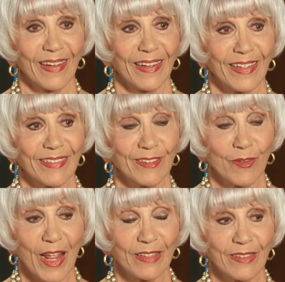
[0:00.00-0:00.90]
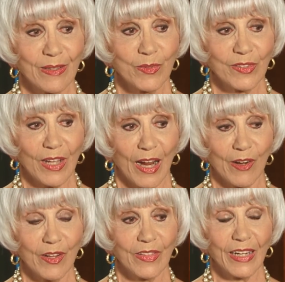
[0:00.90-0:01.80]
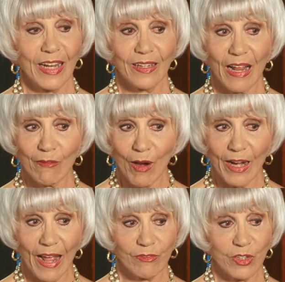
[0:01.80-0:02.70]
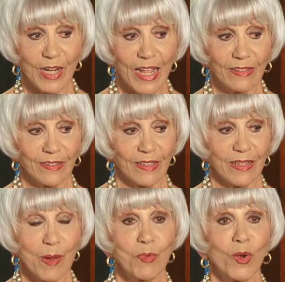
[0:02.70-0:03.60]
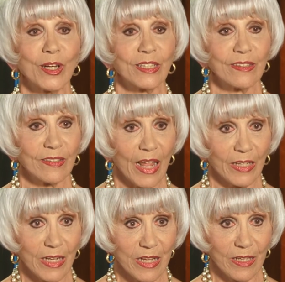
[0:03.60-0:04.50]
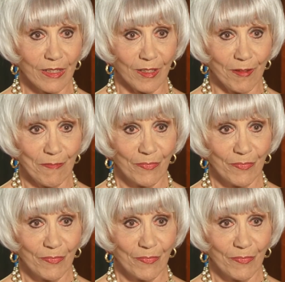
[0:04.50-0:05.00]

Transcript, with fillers: Uh, so Nancy was hired, and then right after Nancy, they brought in Sandy Hill,